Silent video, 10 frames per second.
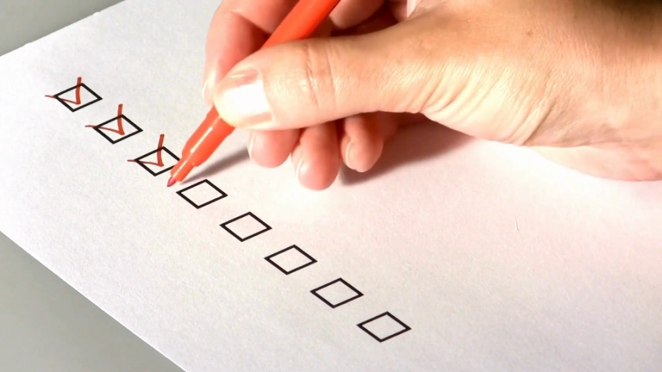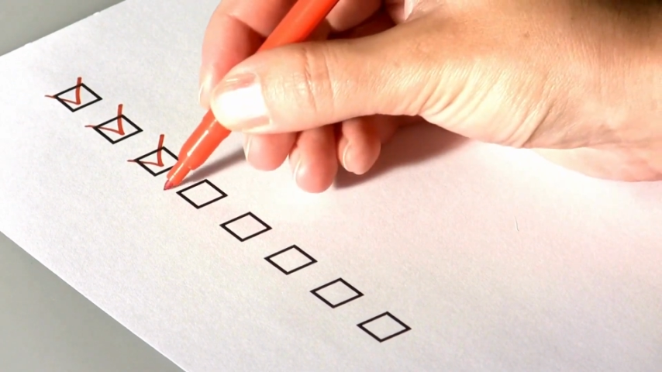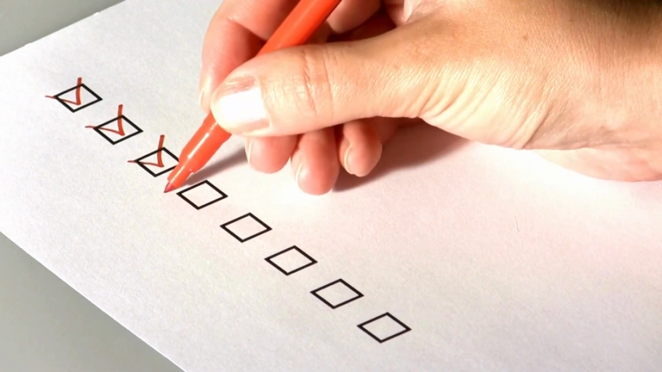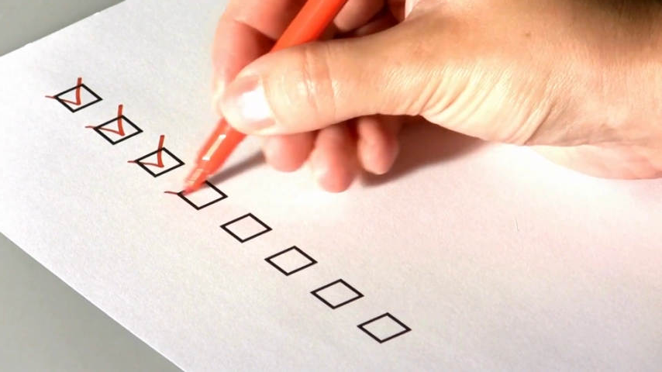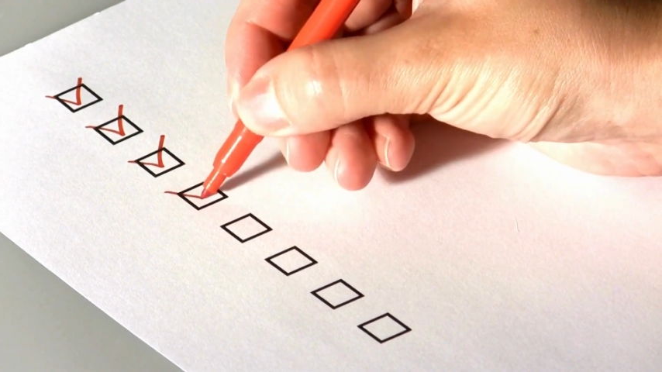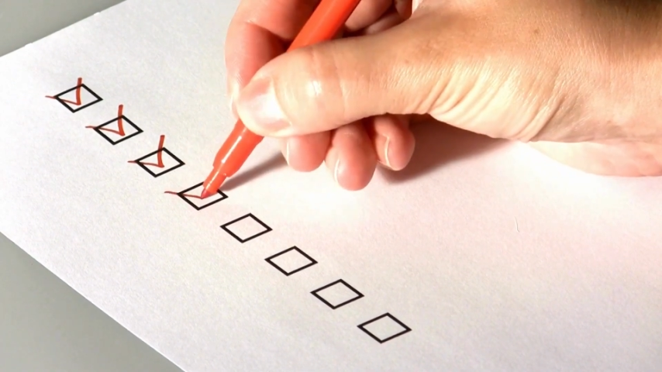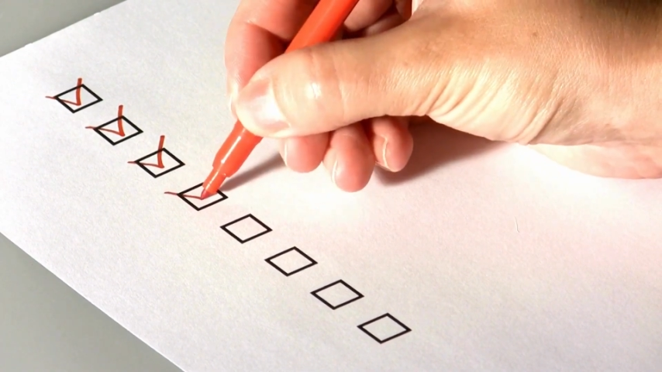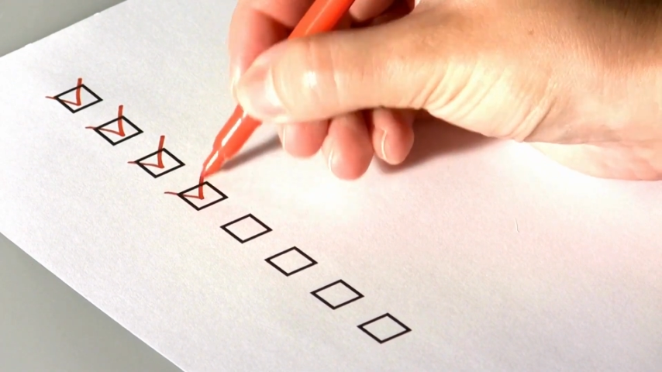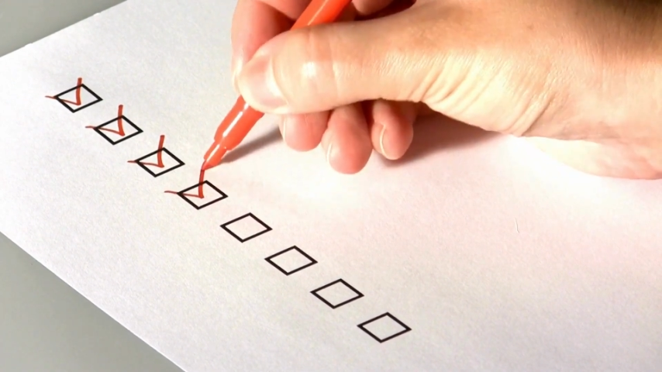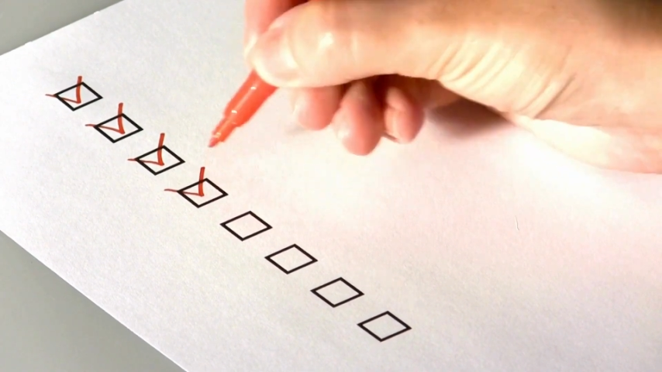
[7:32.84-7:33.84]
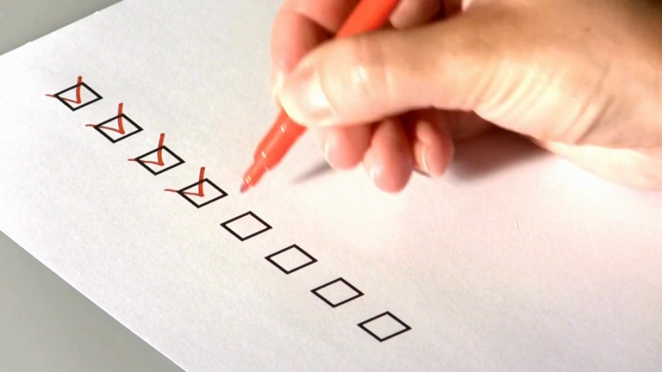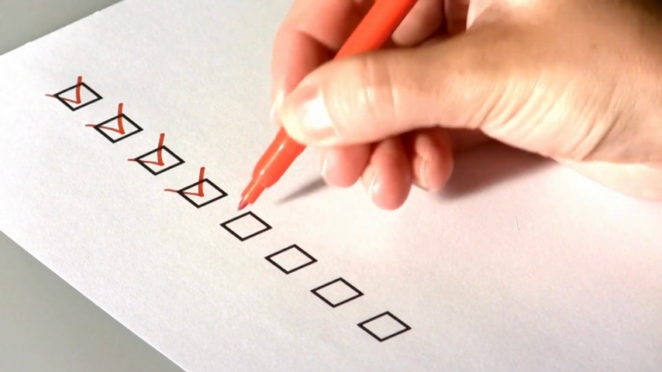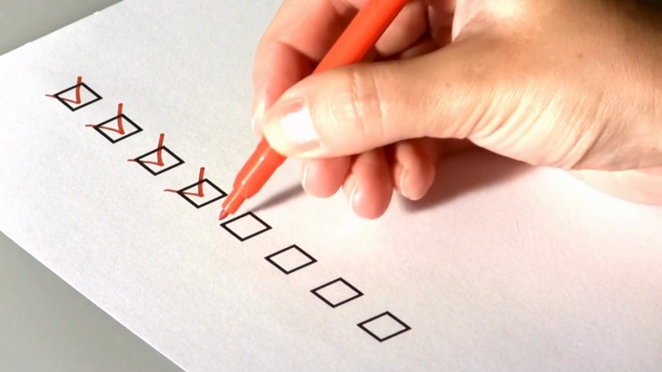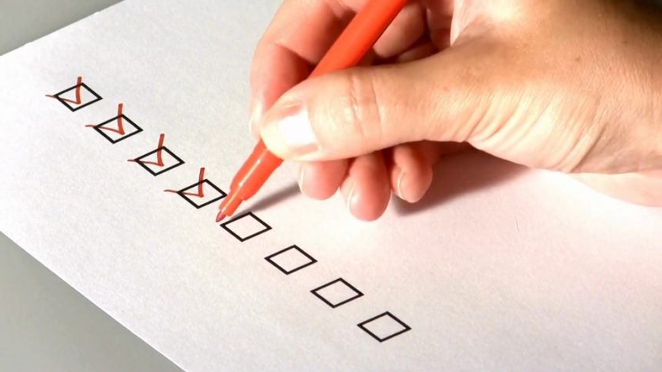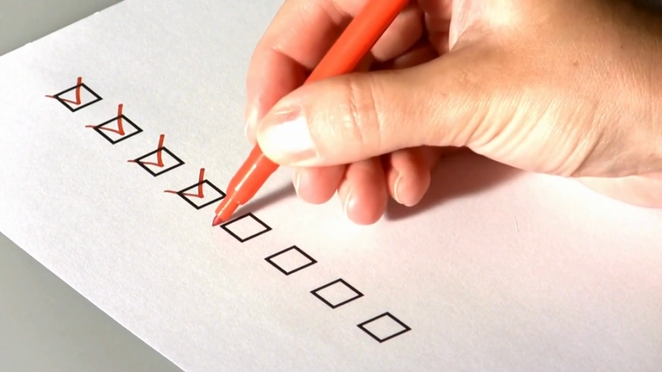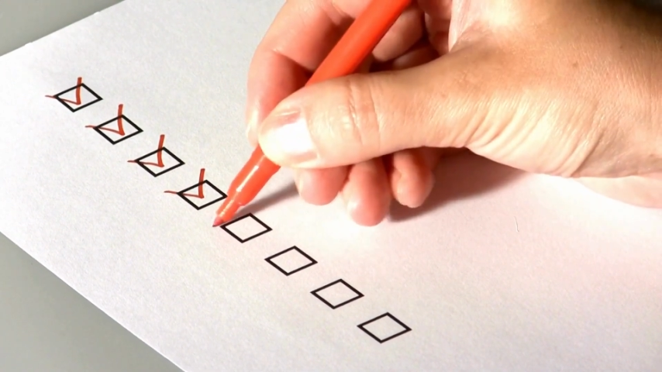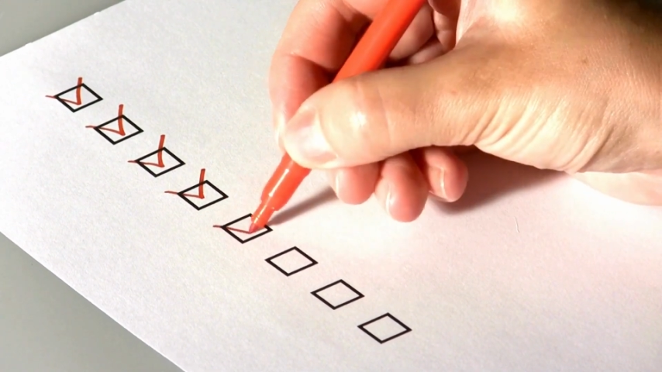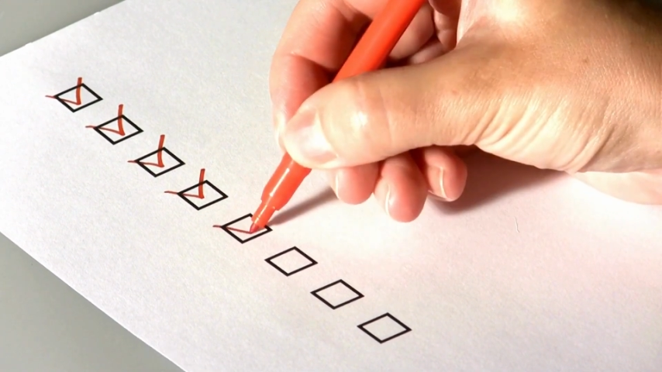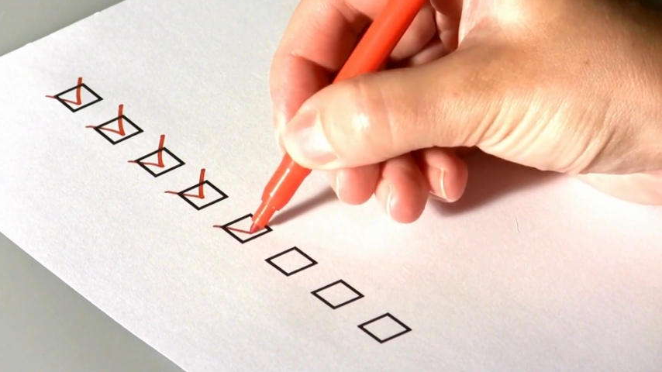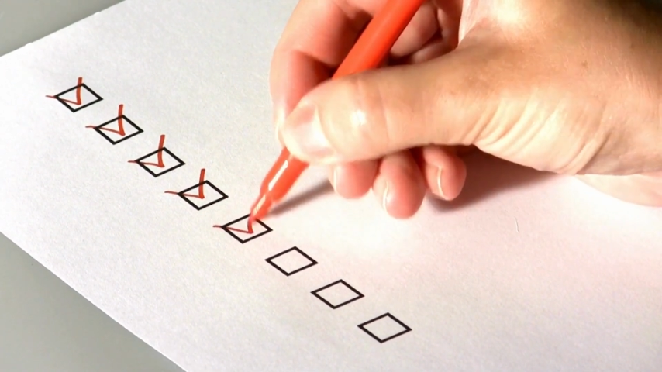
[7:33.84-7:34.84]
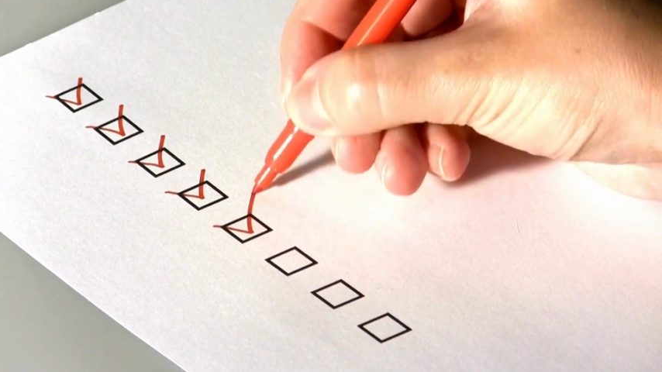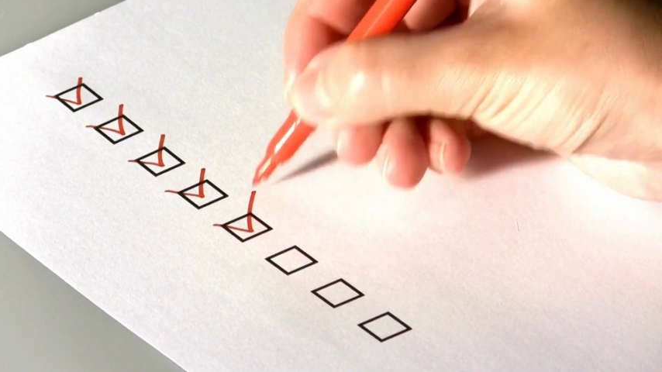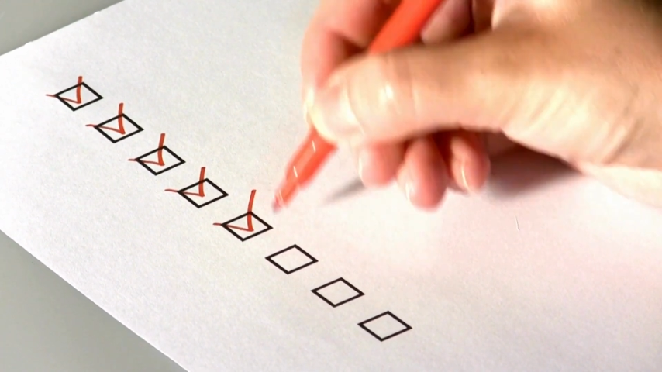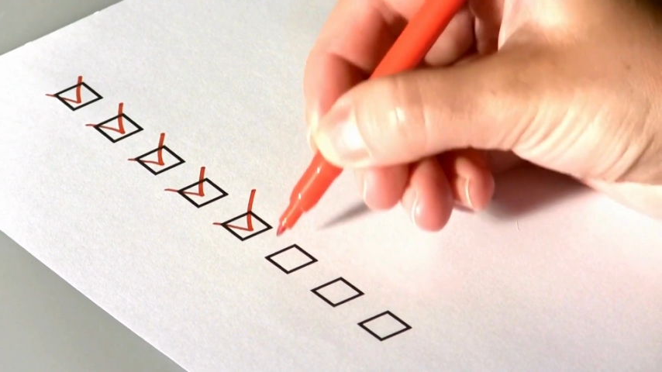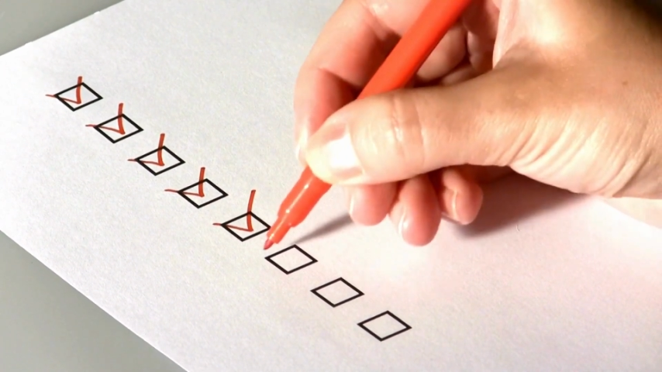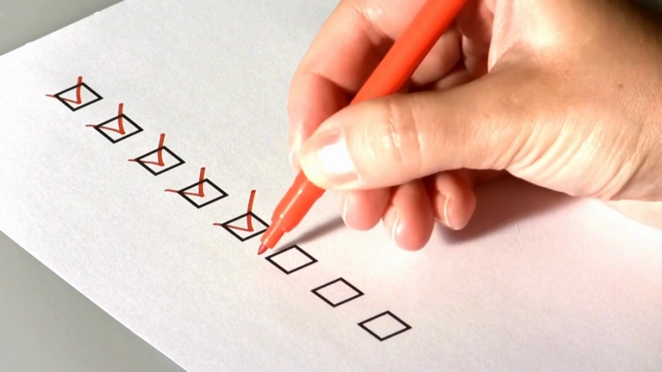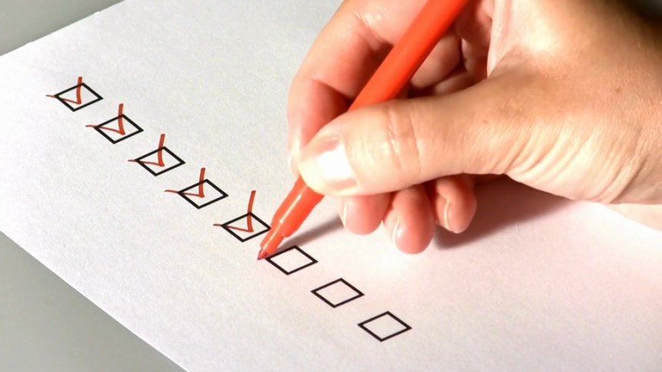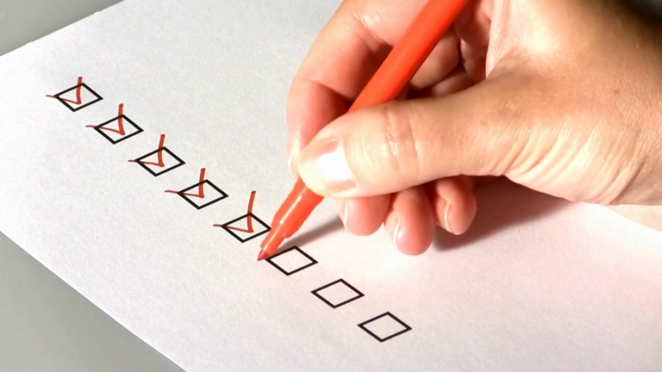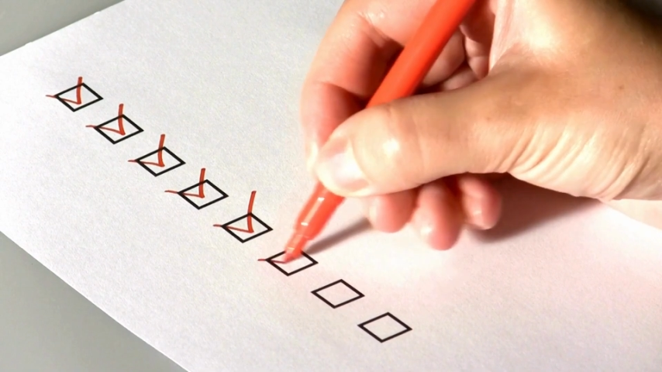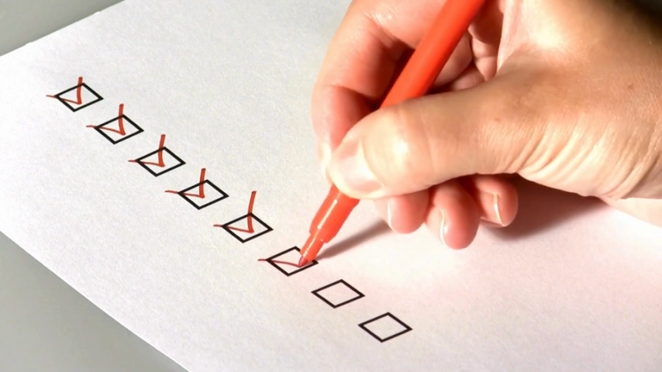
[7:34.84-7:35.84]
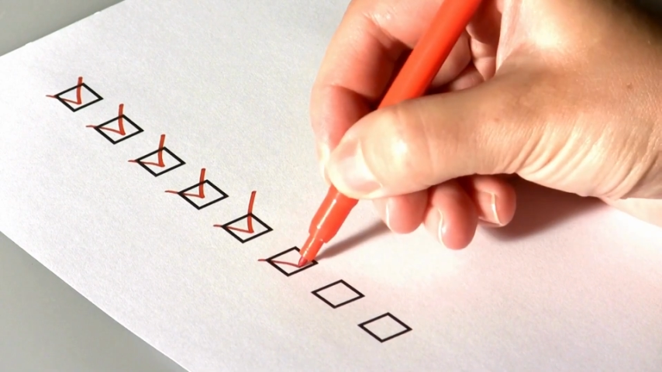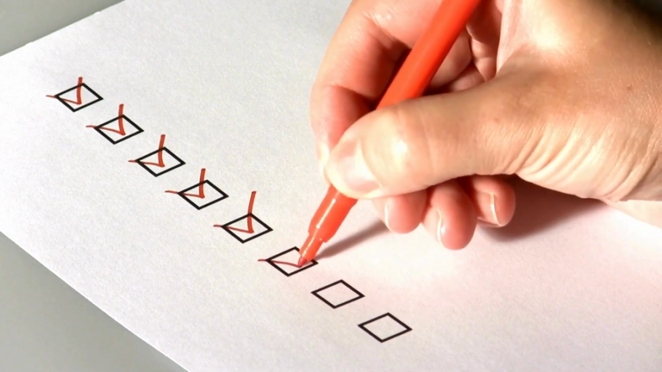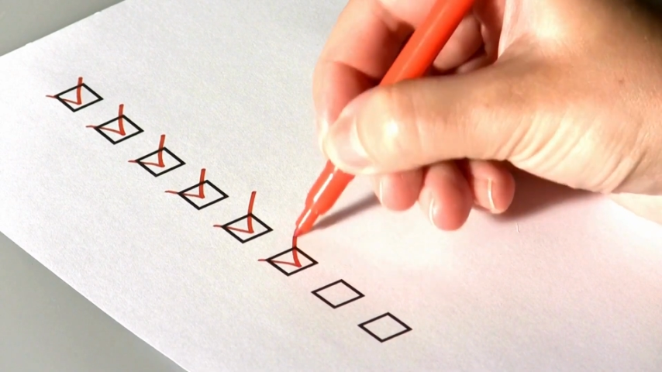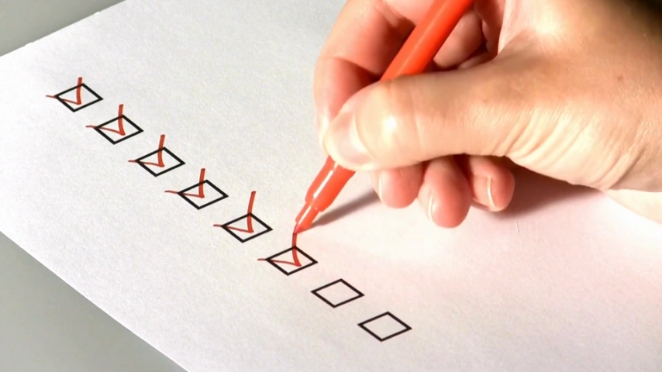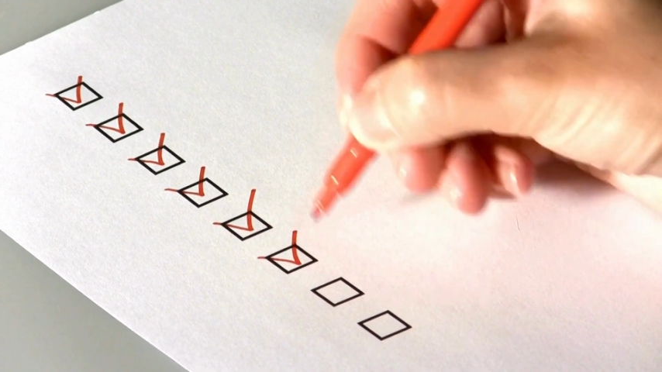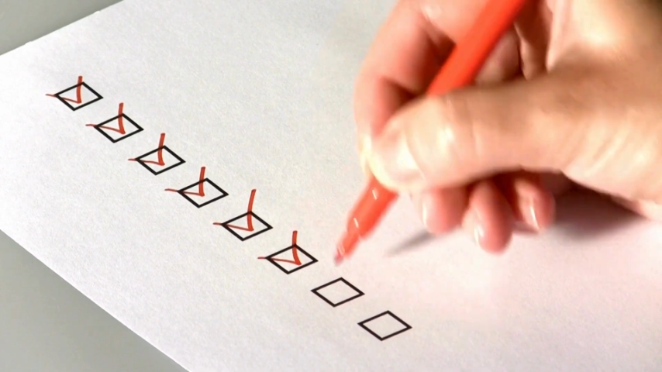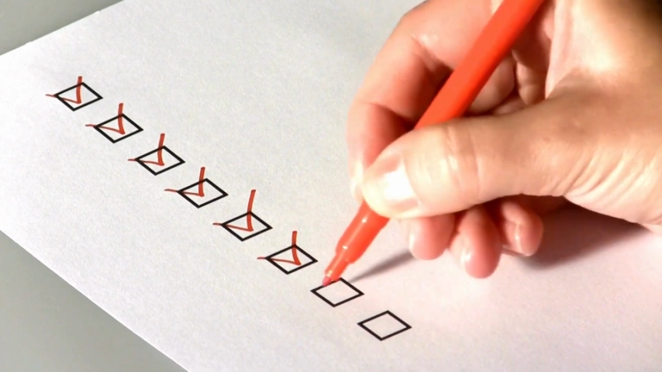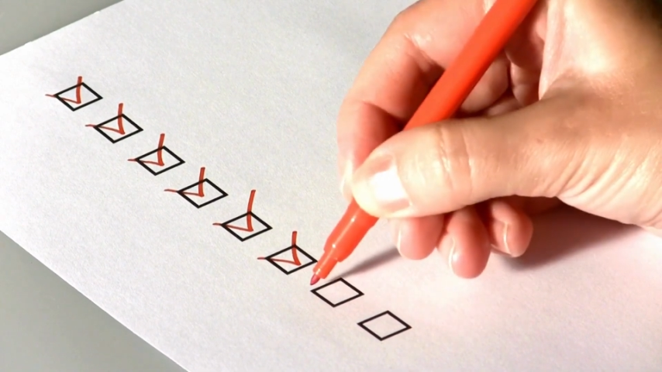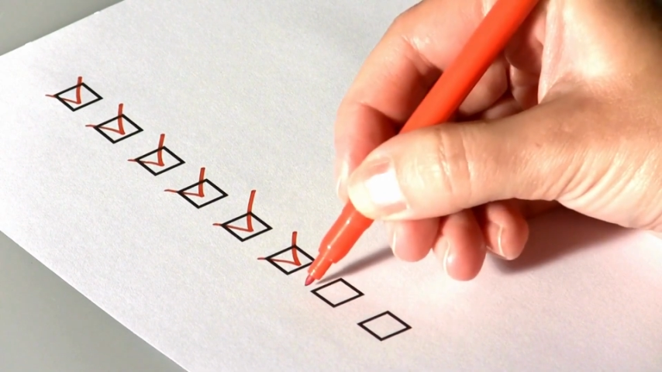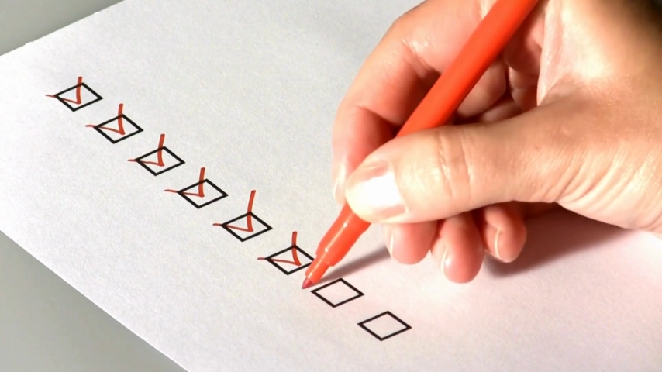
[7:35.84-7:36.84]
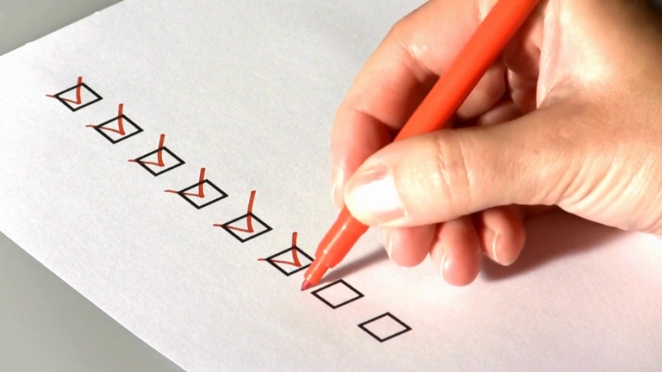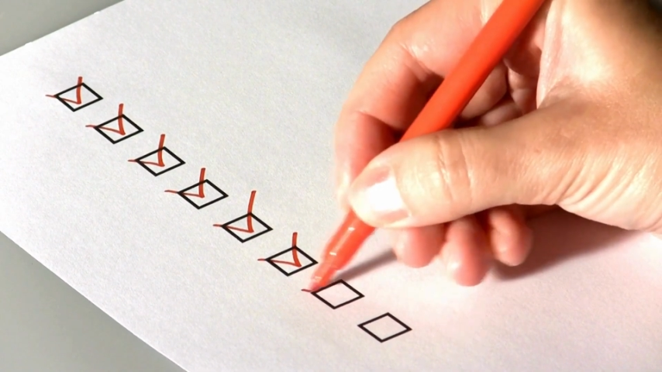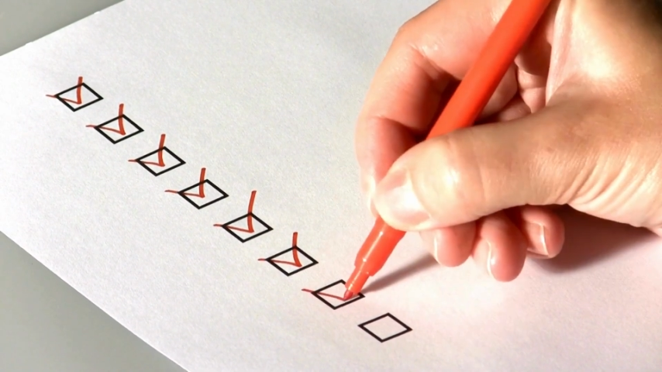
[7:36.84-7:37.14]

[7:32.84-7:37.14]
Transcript: No face is visible, so there are no lips to read.